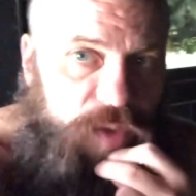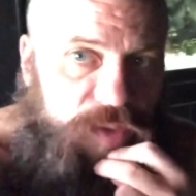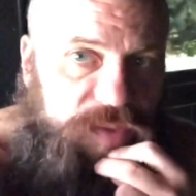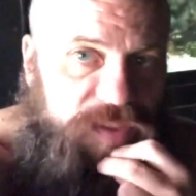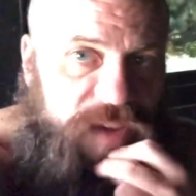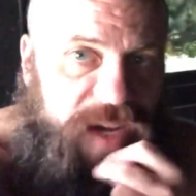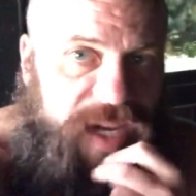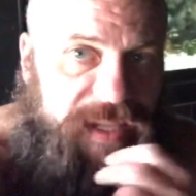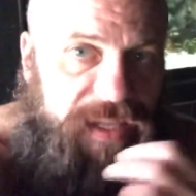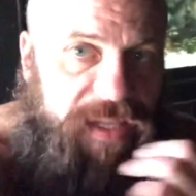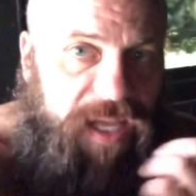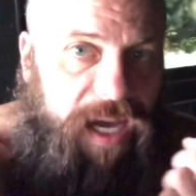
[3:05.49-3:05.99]

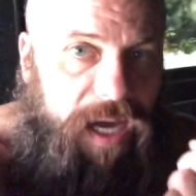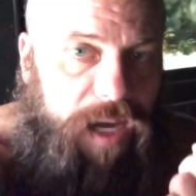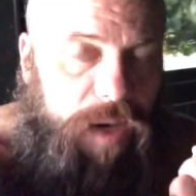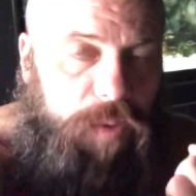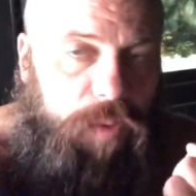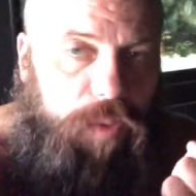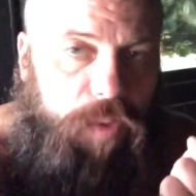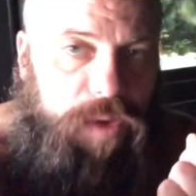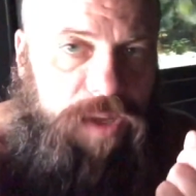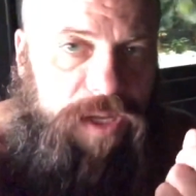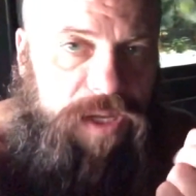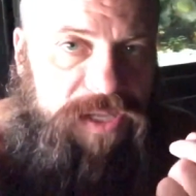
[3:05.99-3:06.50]
find out
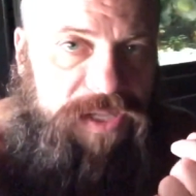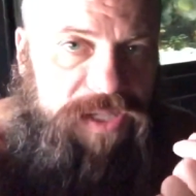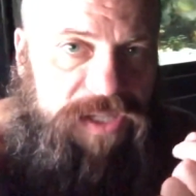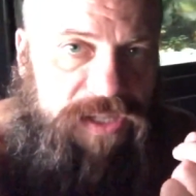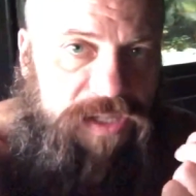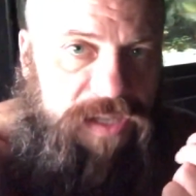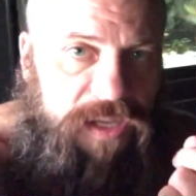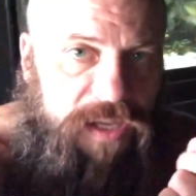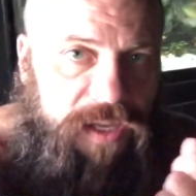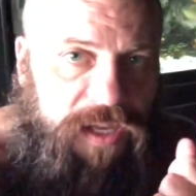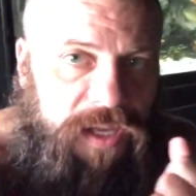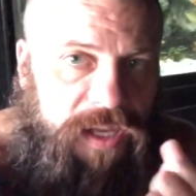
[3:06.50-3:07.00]
what
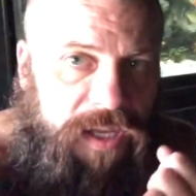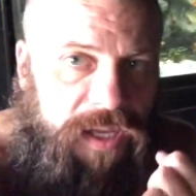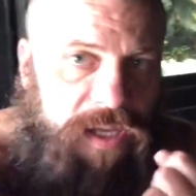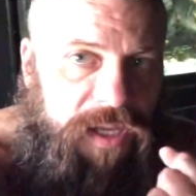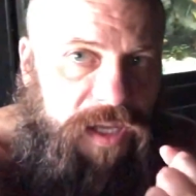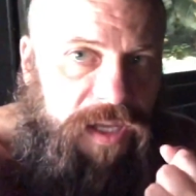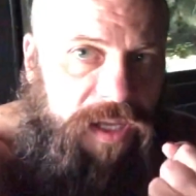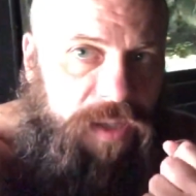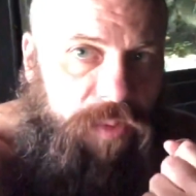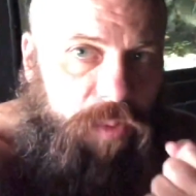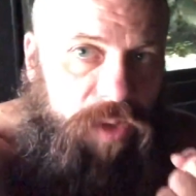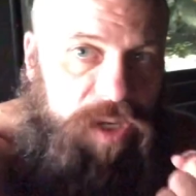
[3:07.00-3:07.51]
is
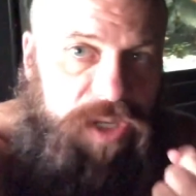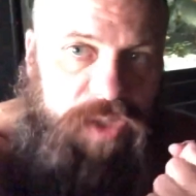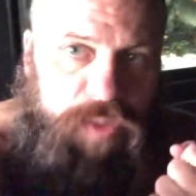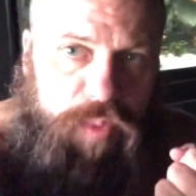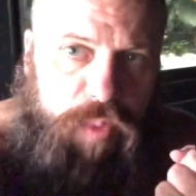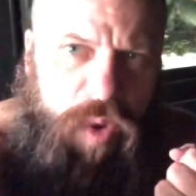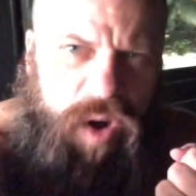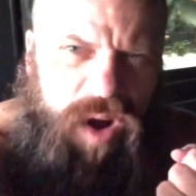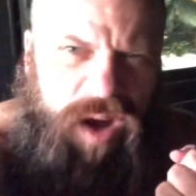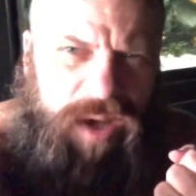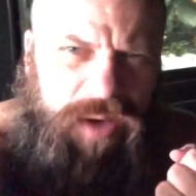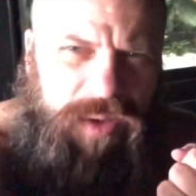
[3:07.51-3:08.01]

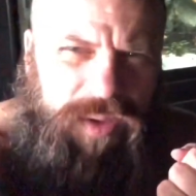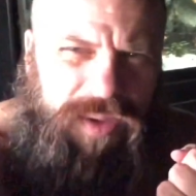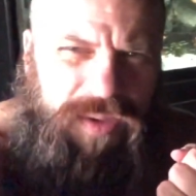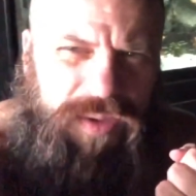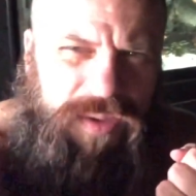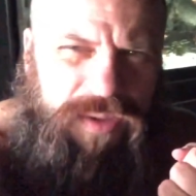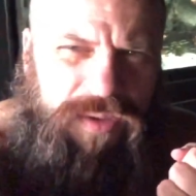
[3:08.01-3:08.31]
what,